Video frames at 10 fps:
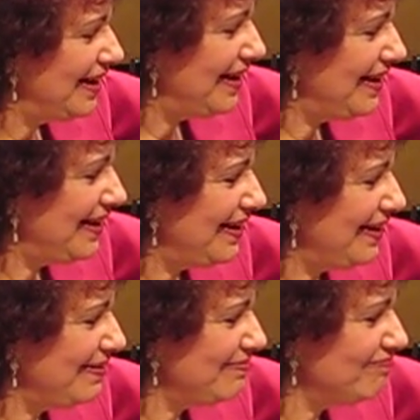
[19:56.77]

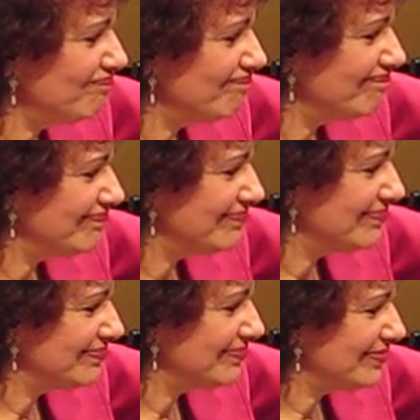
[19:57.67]
I
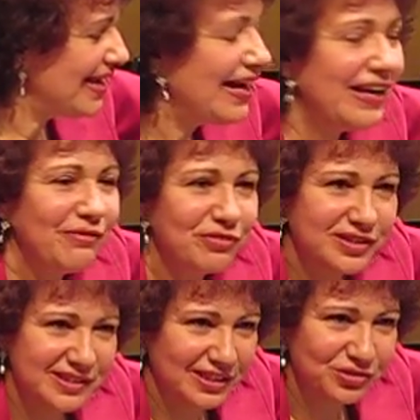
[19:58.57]
love
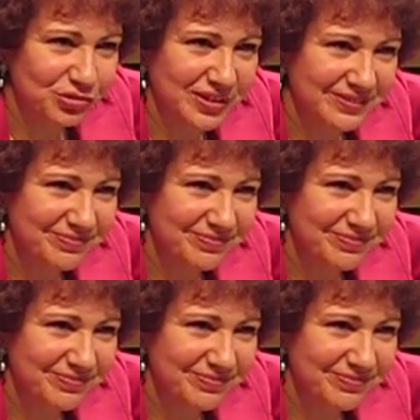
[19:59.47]
this country.